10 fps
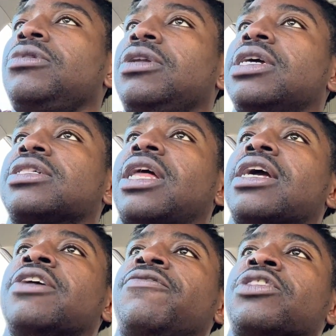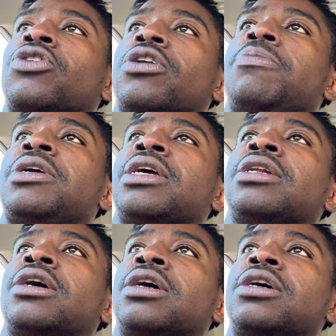it's like if it's gonna be
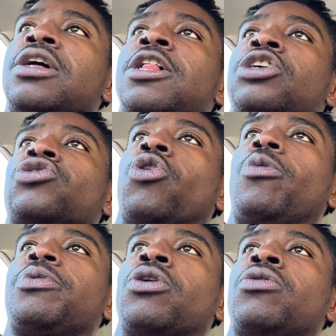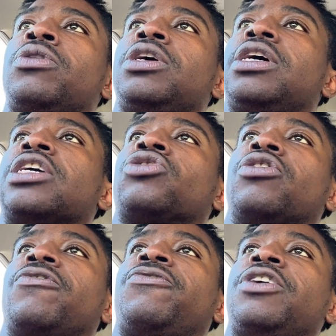in uh, Scorpio, it's
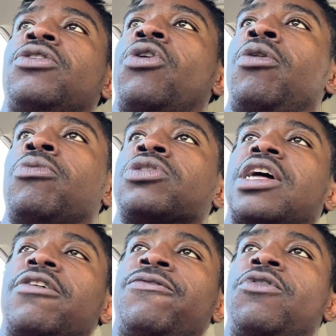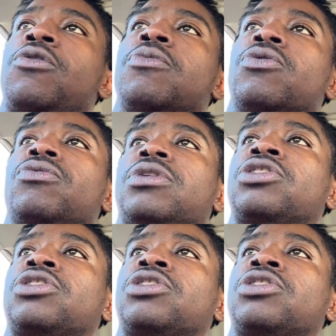gonna feel almost like a full moon.